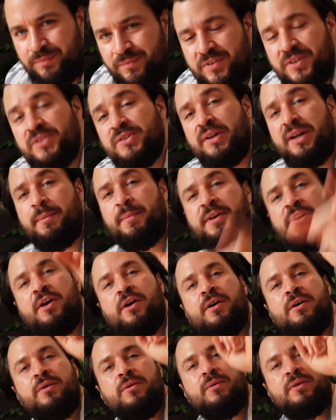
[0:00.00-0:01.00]
So let me
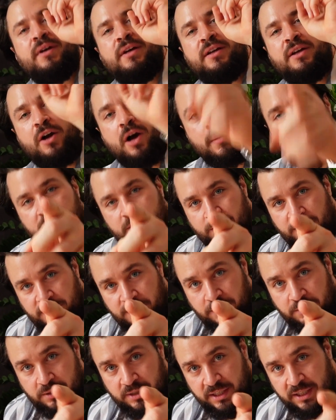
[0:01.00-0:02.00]
know in the comments what
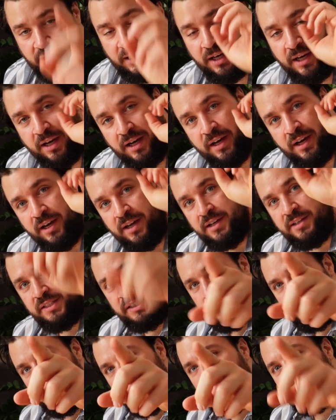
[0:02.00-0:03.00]
you think.
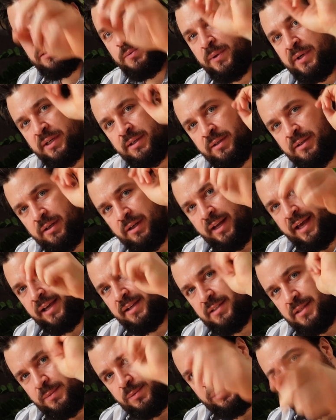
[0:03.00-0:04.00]
See you in the next one. Like,
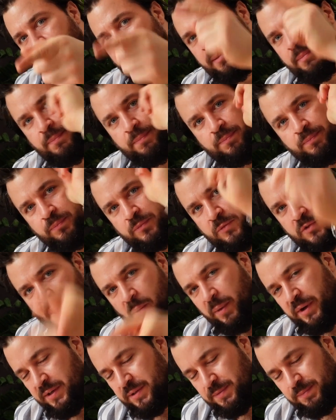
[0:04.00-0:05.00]
subscribe,
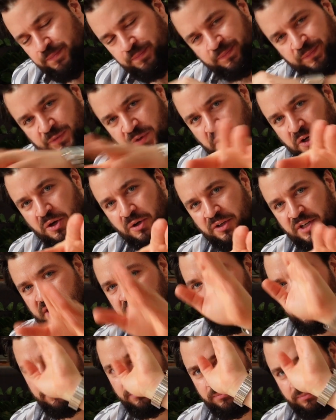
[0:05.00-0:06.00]
comment. You know the
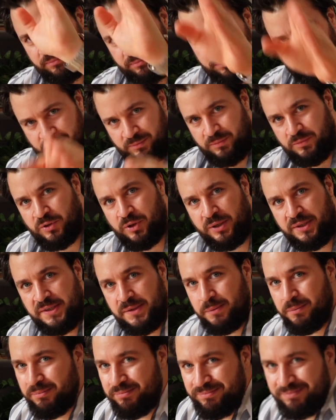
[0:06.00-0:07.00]
deal. Talk soon.